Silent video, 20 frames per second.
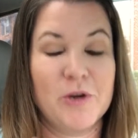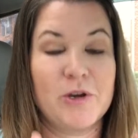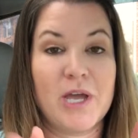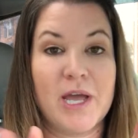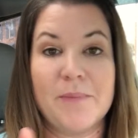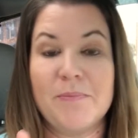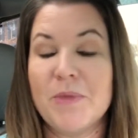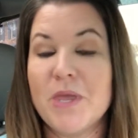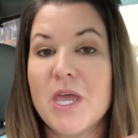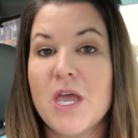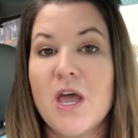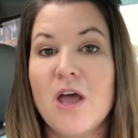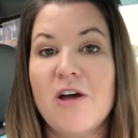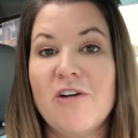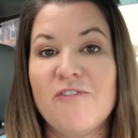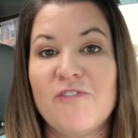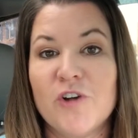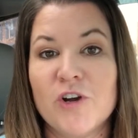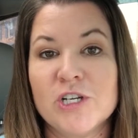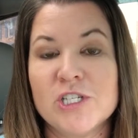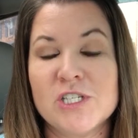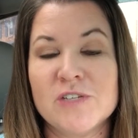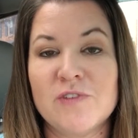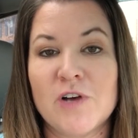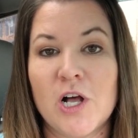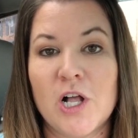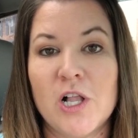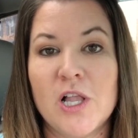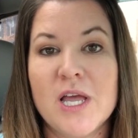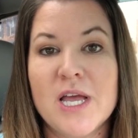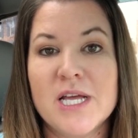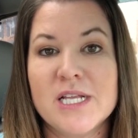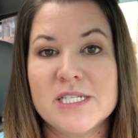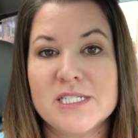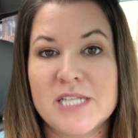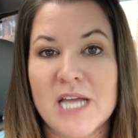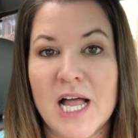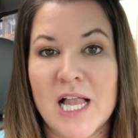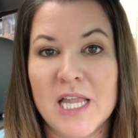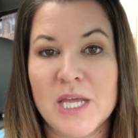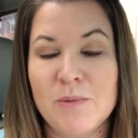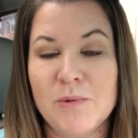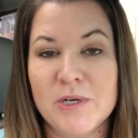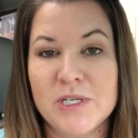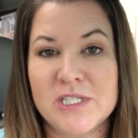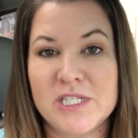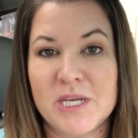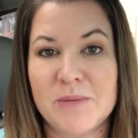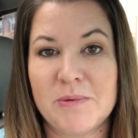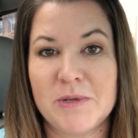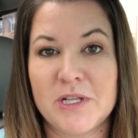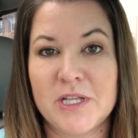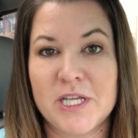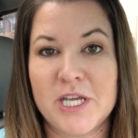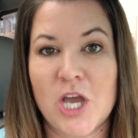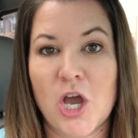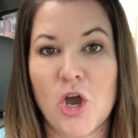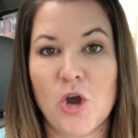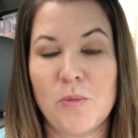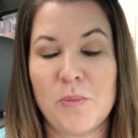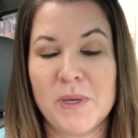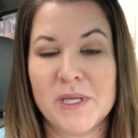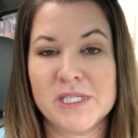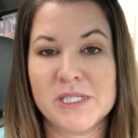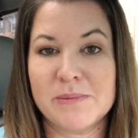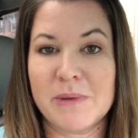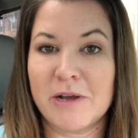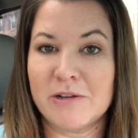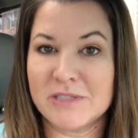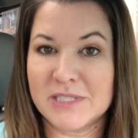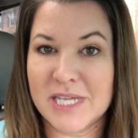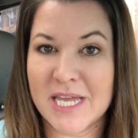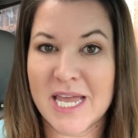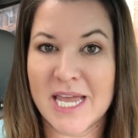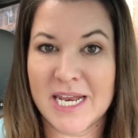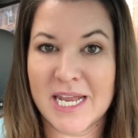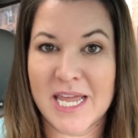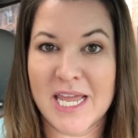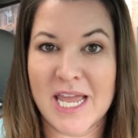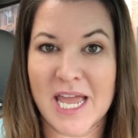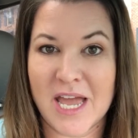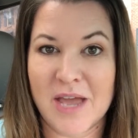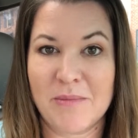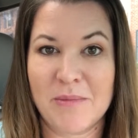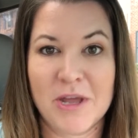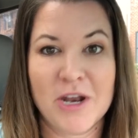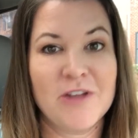Okay, first of all, Dollywood typically opens about 10 a.m.